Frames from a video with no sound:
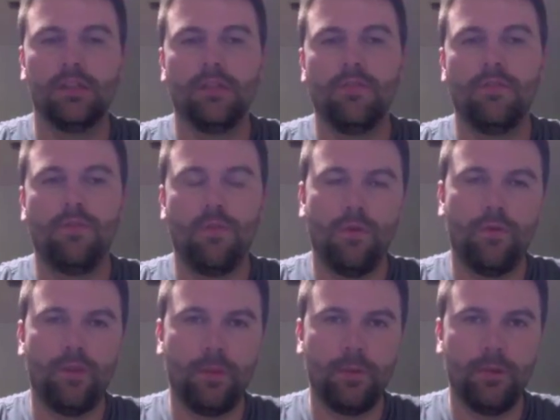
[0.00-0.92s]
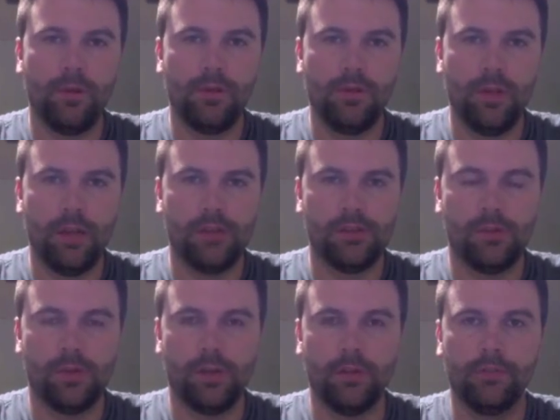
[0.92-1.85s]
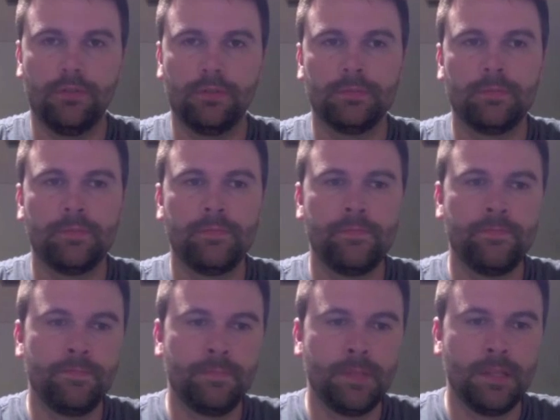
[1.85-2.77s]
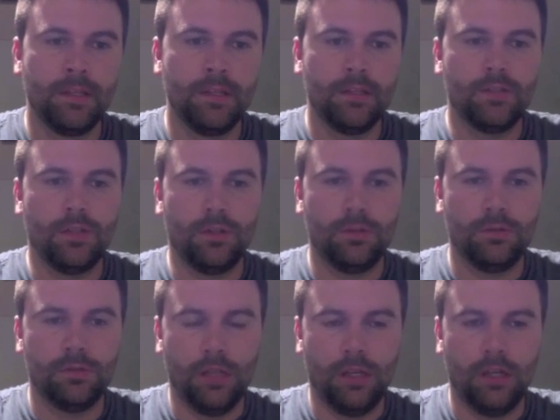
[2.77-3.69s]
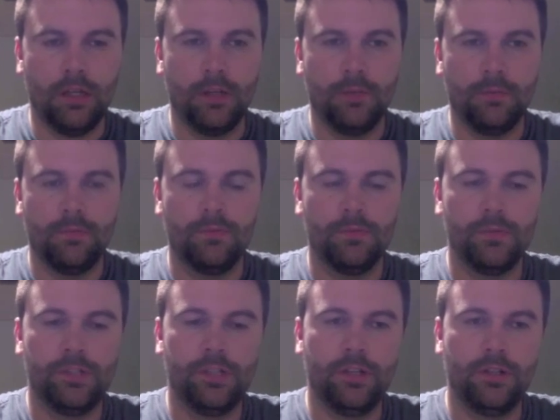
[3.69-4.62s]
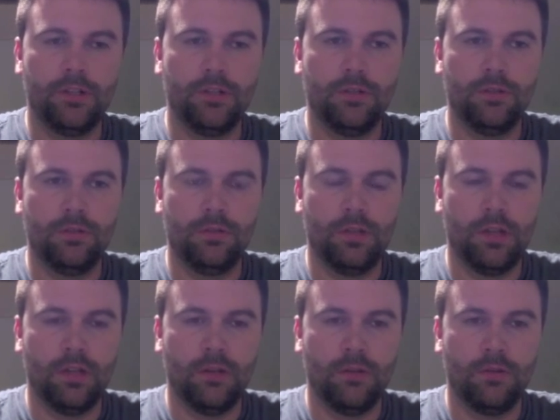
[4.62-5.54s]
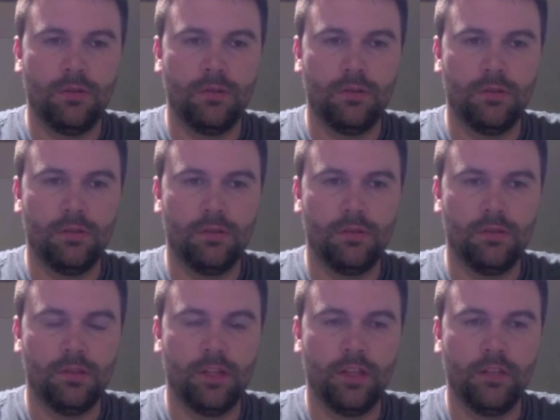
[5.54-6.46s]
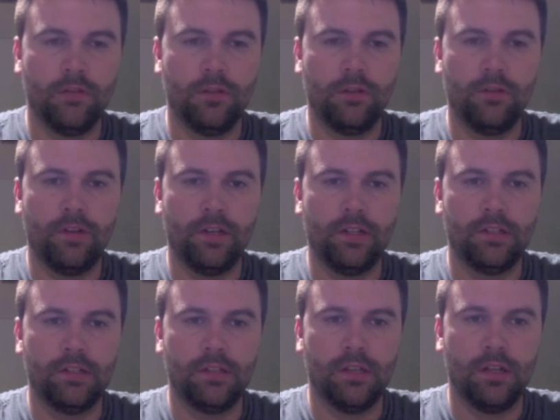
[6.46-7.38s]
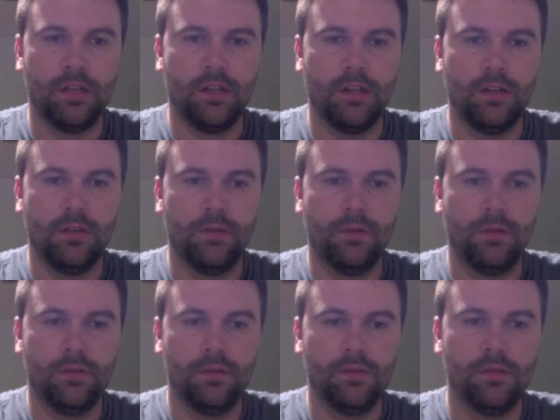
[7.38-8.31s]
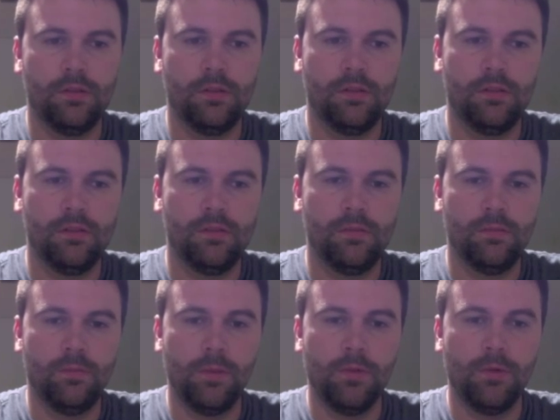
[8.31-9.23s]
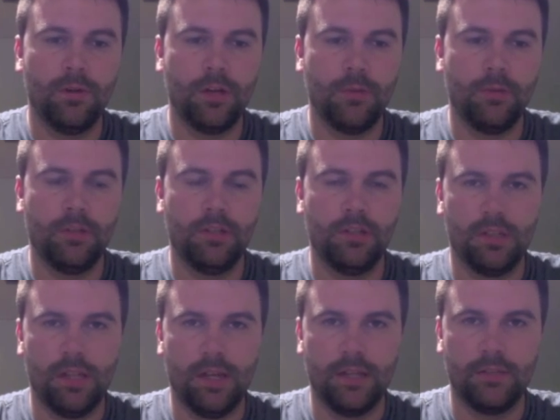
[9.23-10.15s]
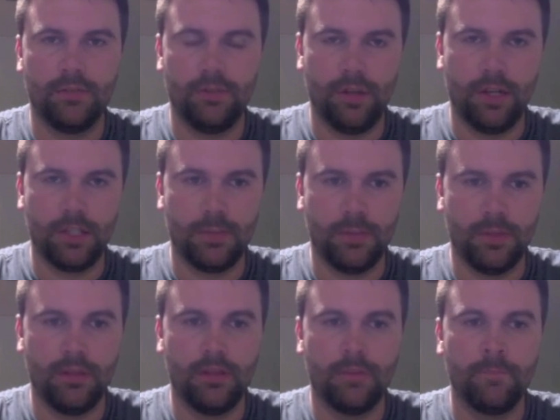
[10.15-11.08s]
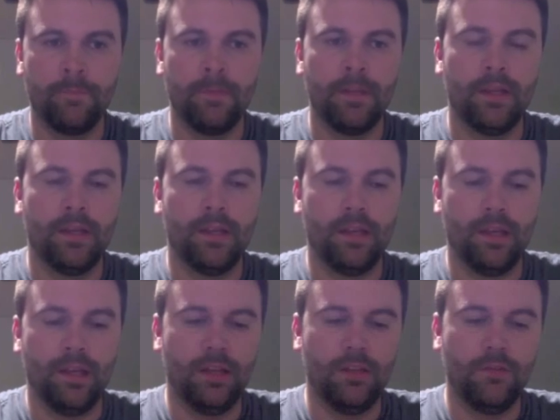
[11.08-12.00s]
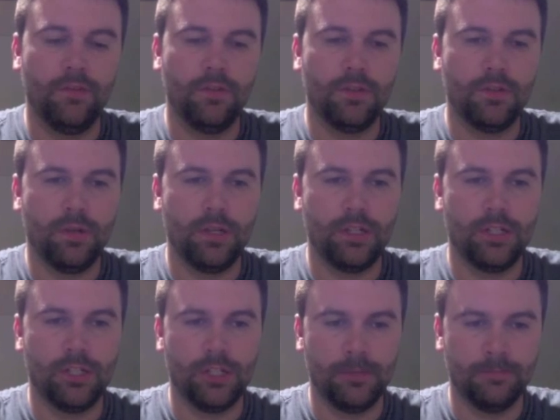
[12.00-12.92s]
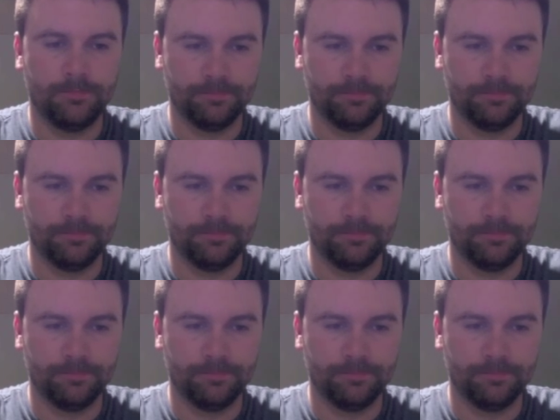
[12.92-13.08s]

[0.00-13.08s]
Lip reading: for February 2012. So we're here to kind of give our advice on people who are coming into this class for next month. And the first question